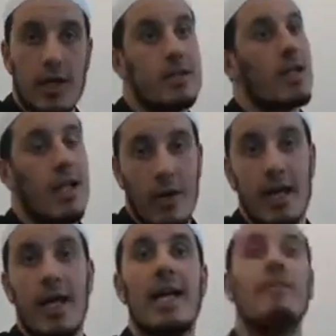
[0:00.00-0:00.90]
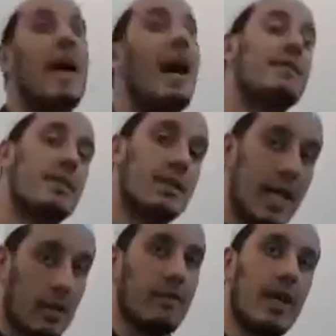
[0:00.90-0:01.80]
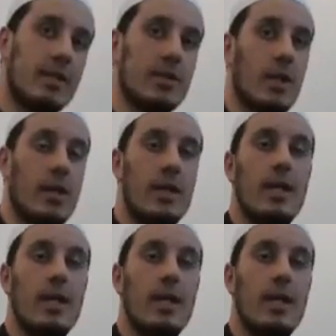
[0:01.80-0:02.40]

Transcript: radiallahu anha, even after the death of Khadija.